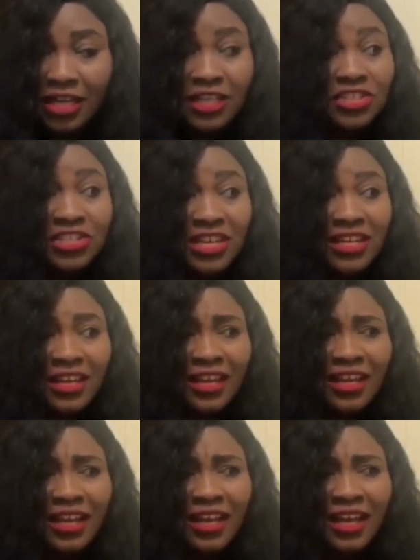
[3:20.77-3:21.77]
She
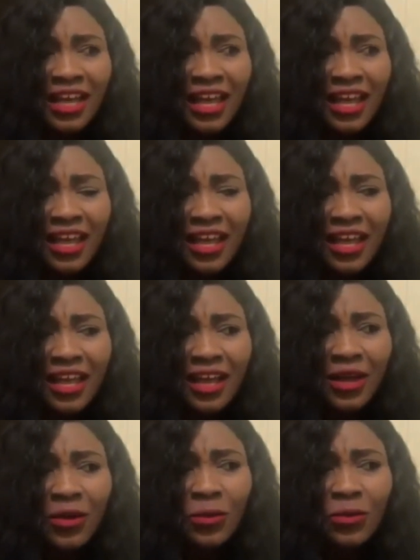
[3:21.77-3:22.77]

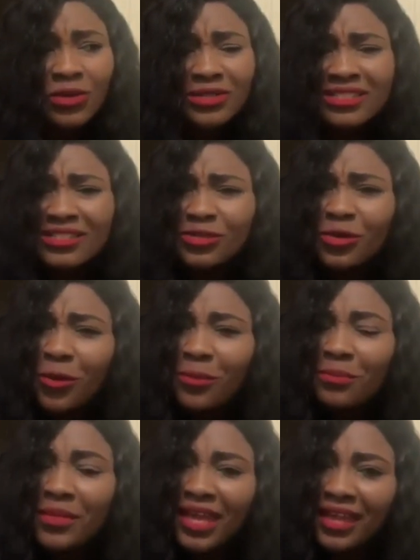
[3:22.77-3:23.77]
was so
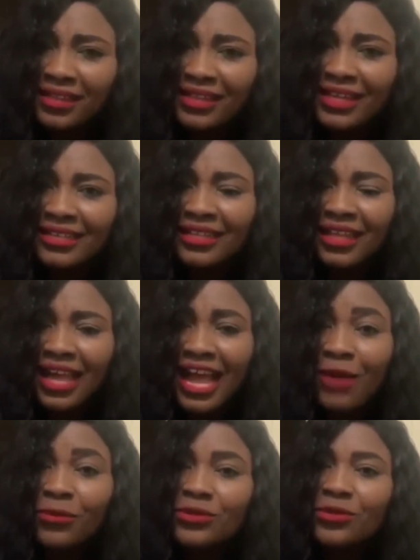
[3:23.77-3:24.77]
mean that
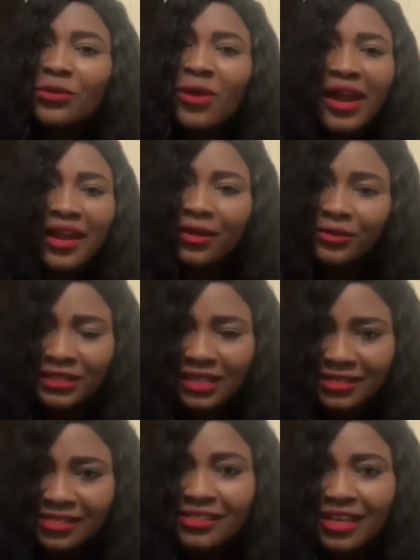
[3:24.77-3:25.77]
I would cry on
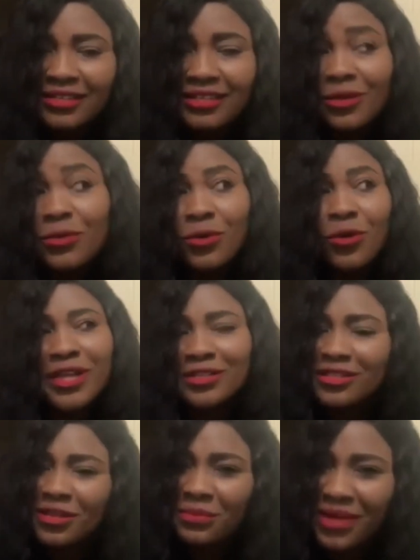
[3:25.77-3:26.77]
that set. I would go
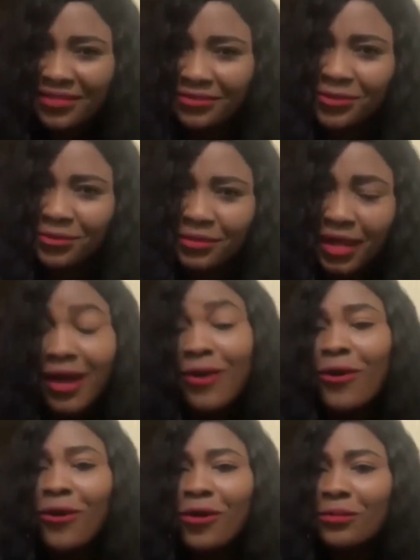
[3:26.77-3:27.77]
into the bathroom.
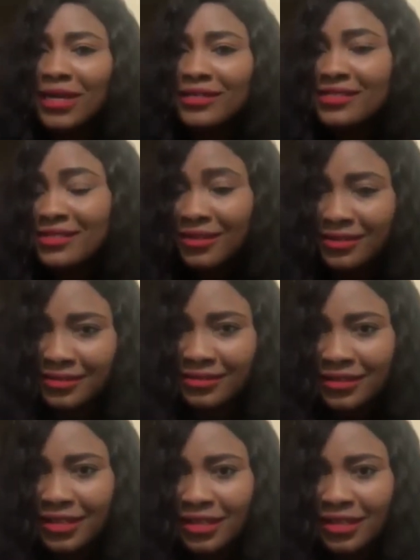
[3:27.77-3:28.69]
I'll call my son.